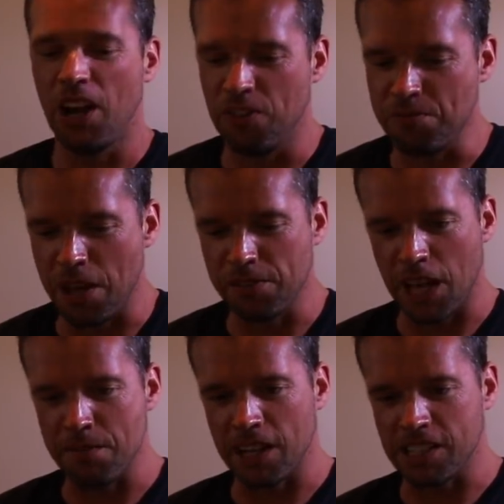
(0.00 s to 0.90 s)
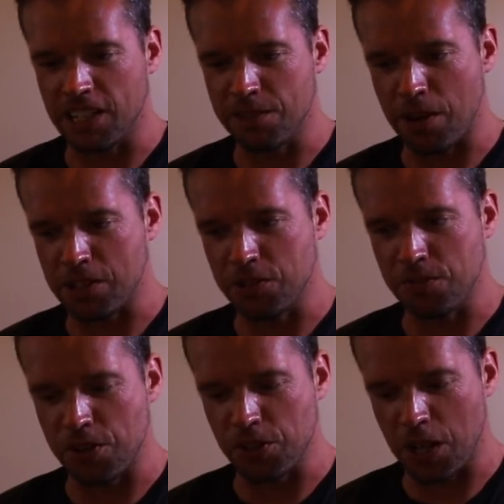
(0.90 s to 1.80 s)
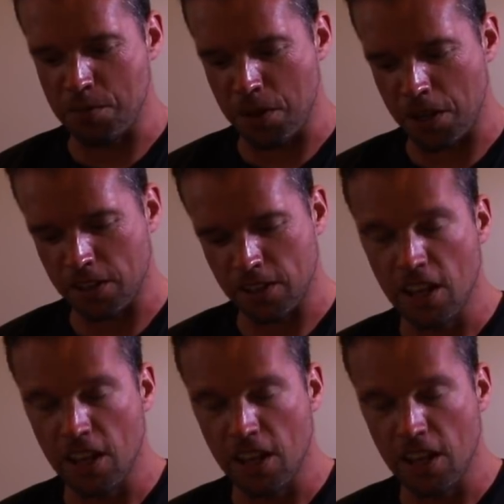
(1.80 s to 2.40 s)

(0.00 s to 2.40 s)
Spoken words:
love PFK magazine, Practical Fish Keeping.